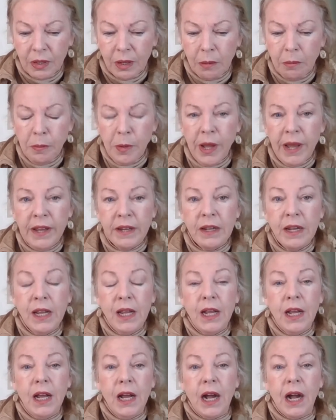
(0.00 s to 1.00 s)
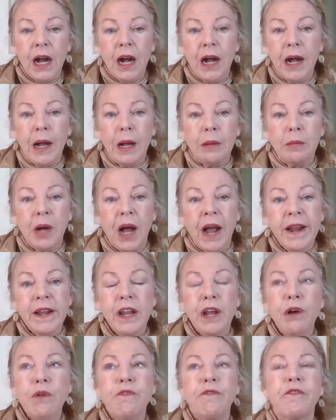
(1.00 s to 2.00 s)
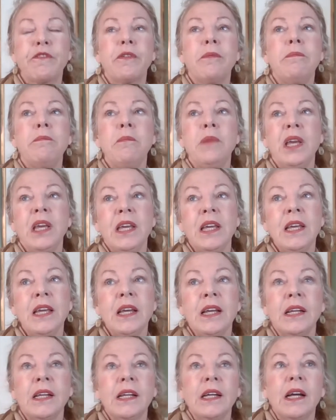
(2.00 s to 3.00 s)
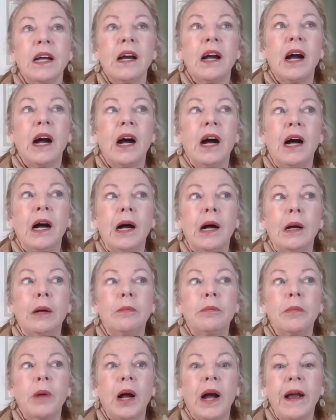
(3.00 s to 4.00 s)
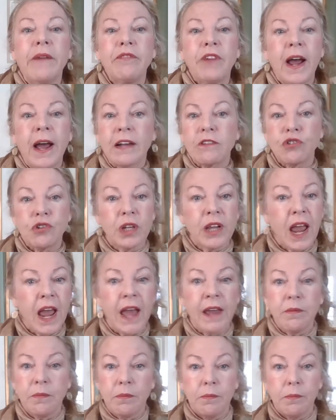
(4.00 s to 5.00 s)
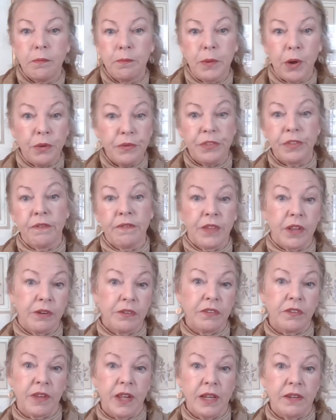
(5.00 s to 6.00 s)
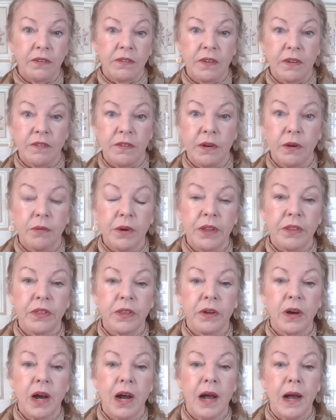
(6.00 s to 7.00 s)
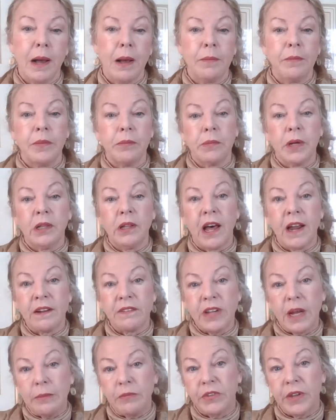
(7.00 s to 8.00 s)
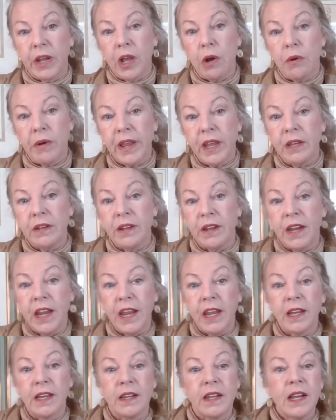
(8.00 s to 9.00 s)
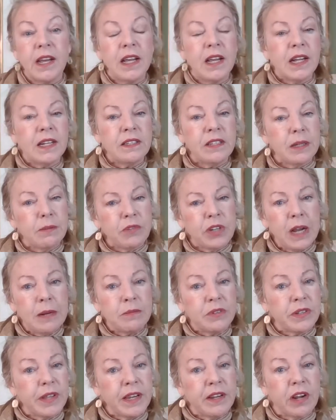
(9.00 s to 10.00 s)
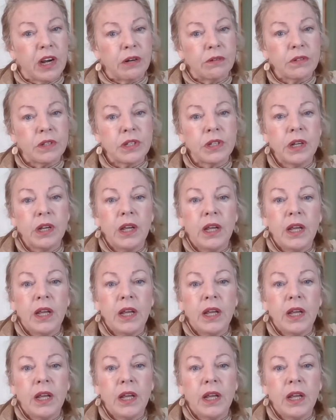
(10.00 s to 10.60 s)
But I know for me, I've actually had both of those things to deal with. A lot of times they go hand in hand, and sometimes they don't.